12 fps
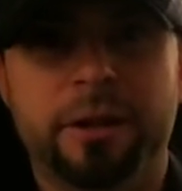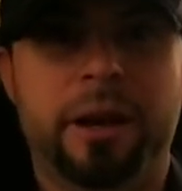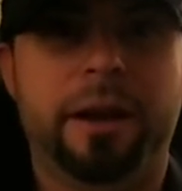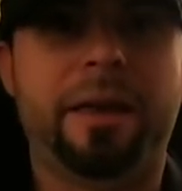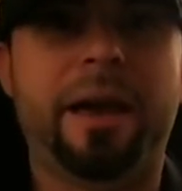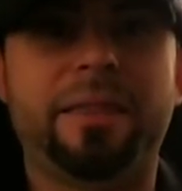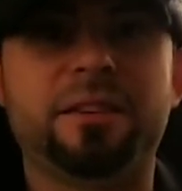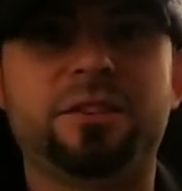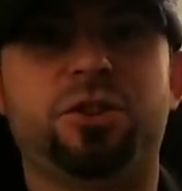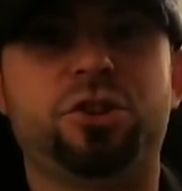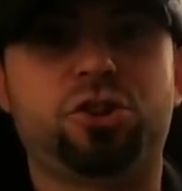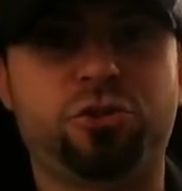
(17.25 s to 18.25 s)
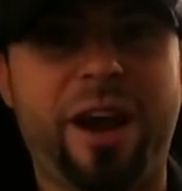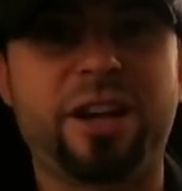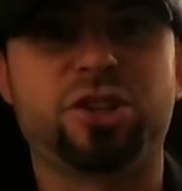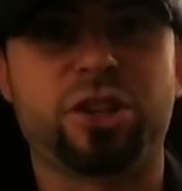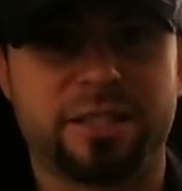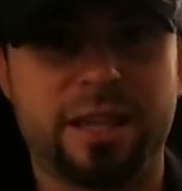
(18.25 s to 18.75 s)
and that is the
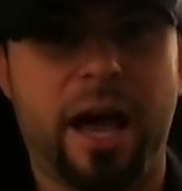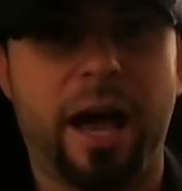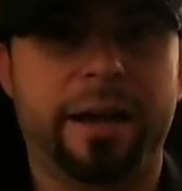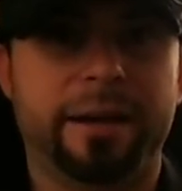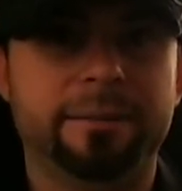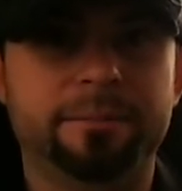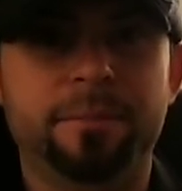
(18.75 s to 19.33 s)
tragic side.